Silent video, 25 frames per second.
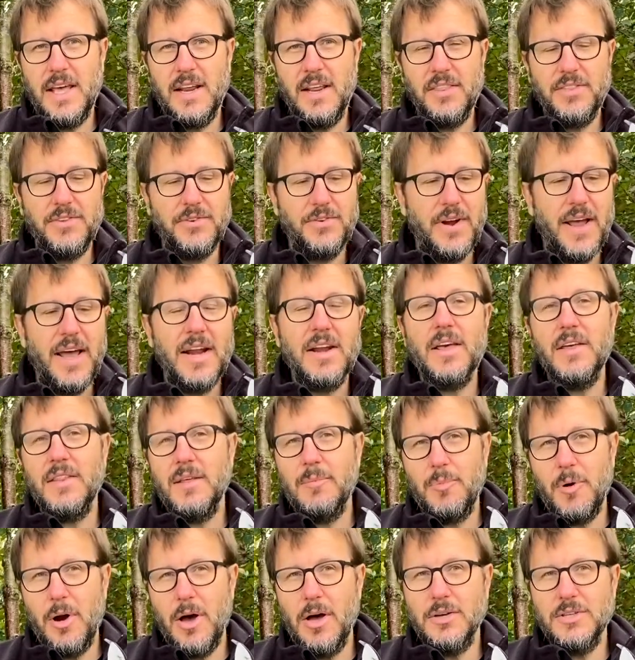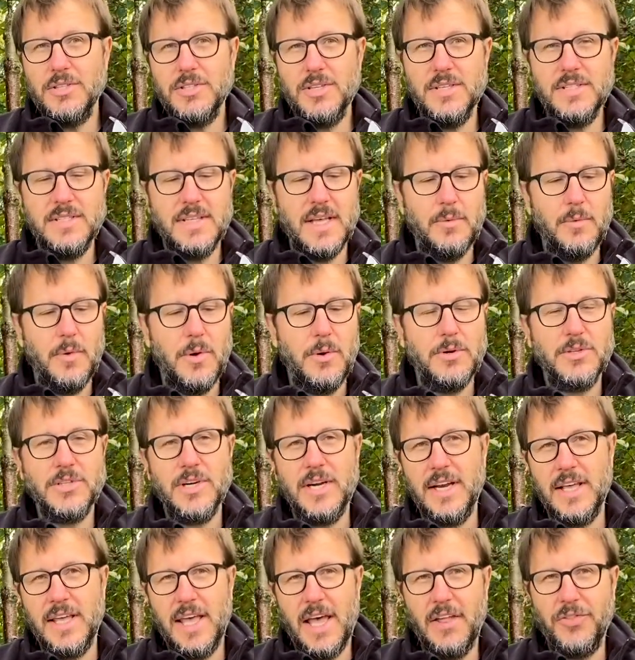through any other branches that we were trying
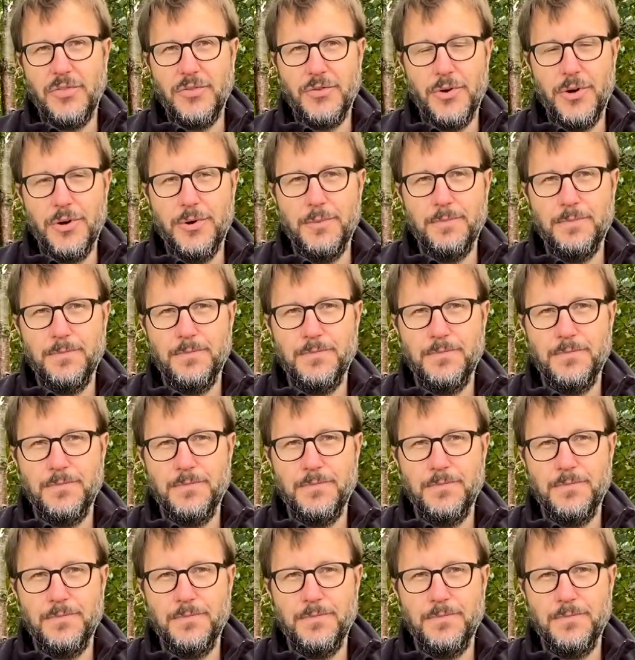to get through.